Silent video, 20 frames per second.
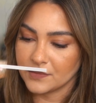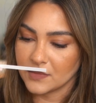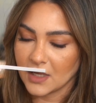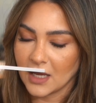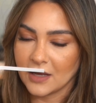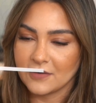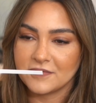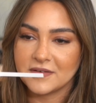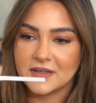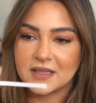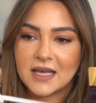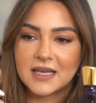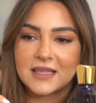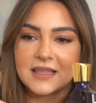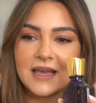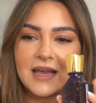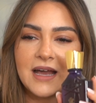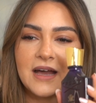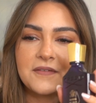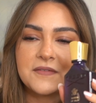I feel like they
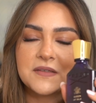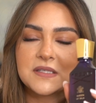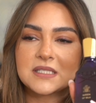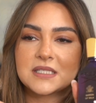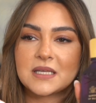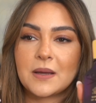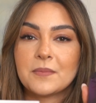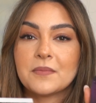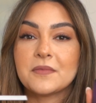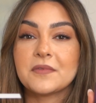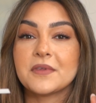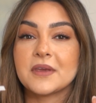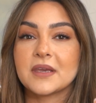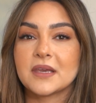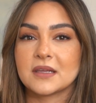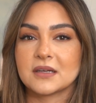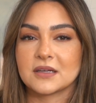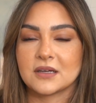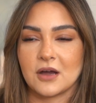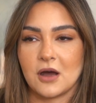have something
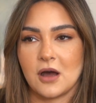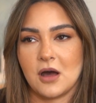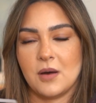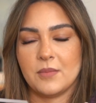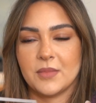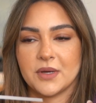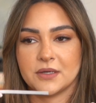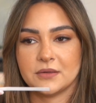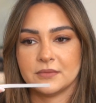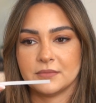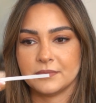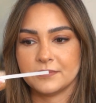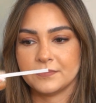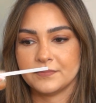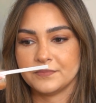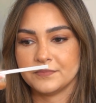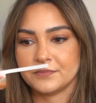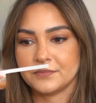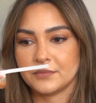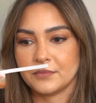in common,
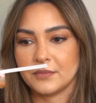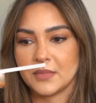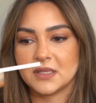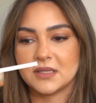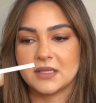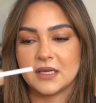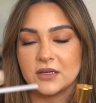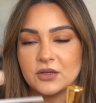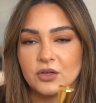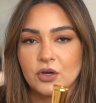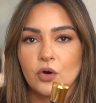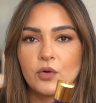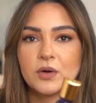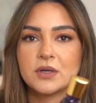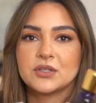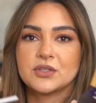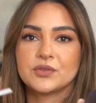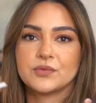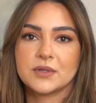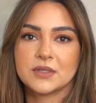but then go
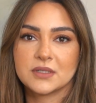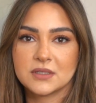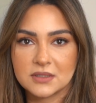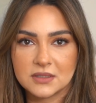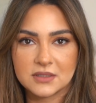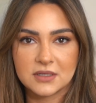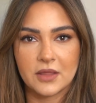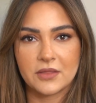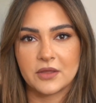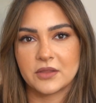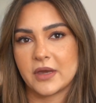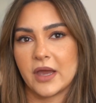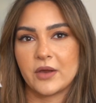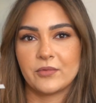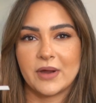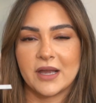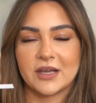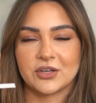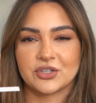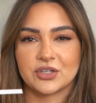into another
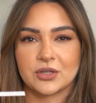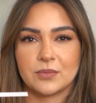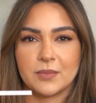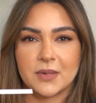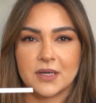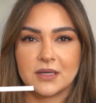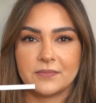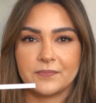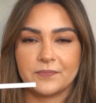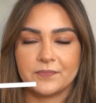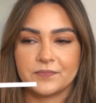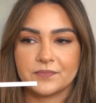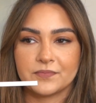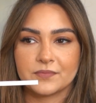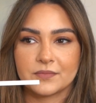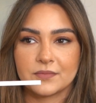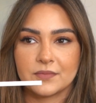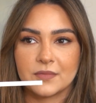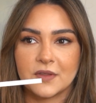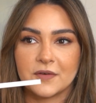direction. But
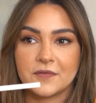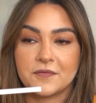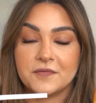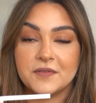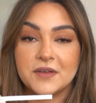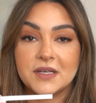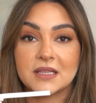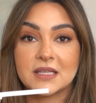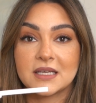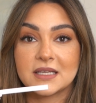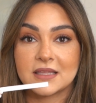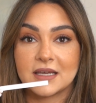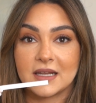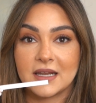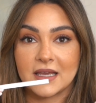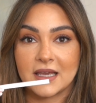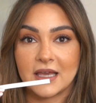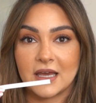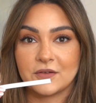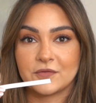the feeling that I
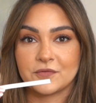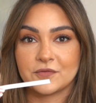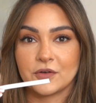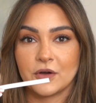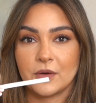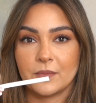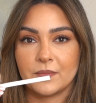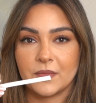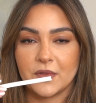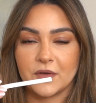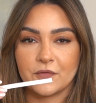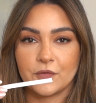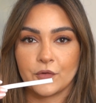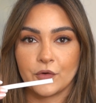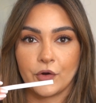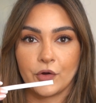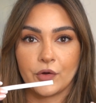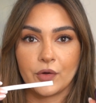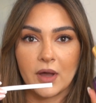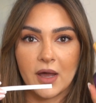get from the For
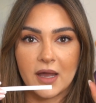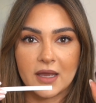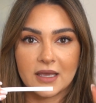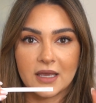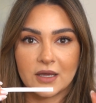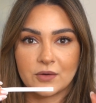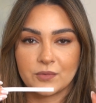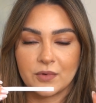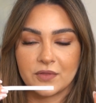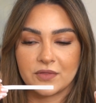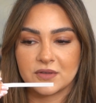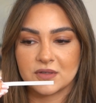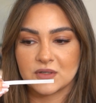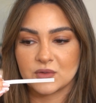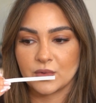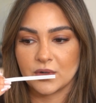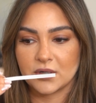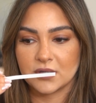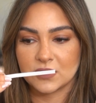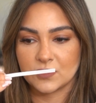Her, I get with this
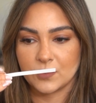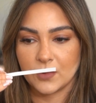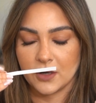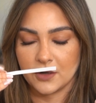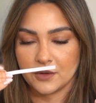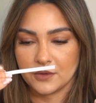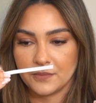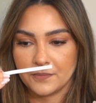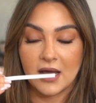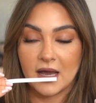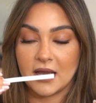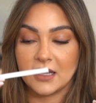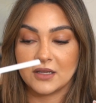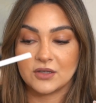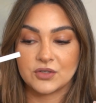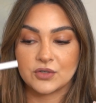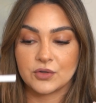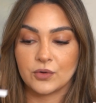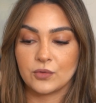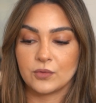one as well. I
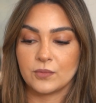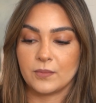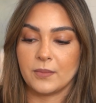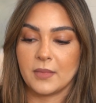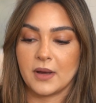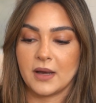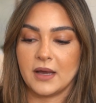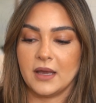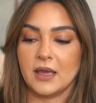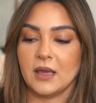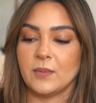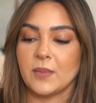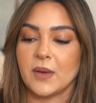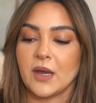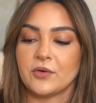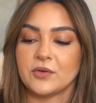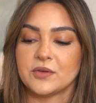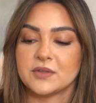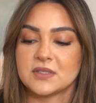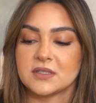told my
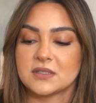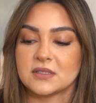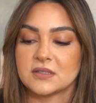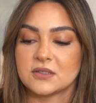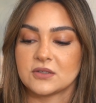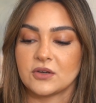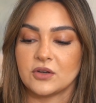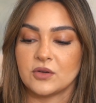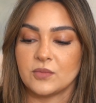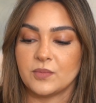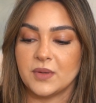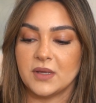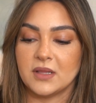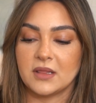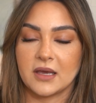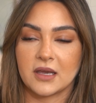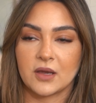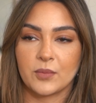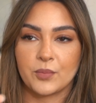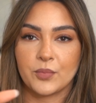parents this is gonna be
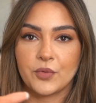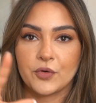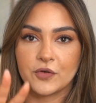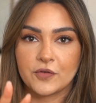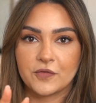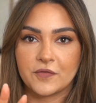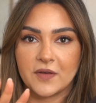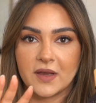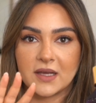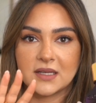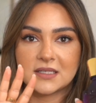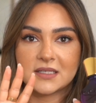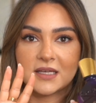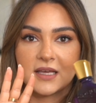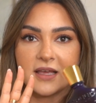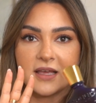like a perfect